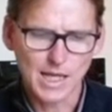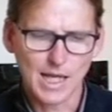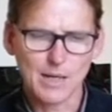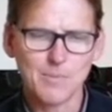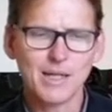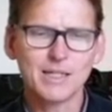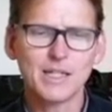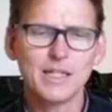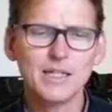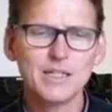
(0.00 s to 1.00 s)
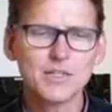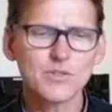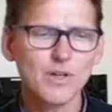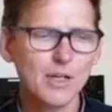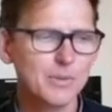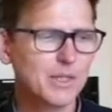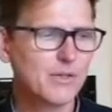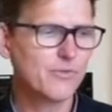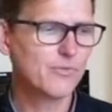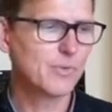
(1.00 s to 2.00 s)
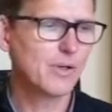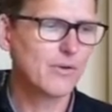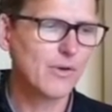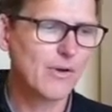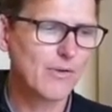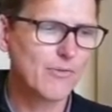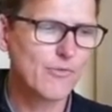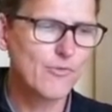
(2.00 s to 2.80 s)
Um, and he described in a, a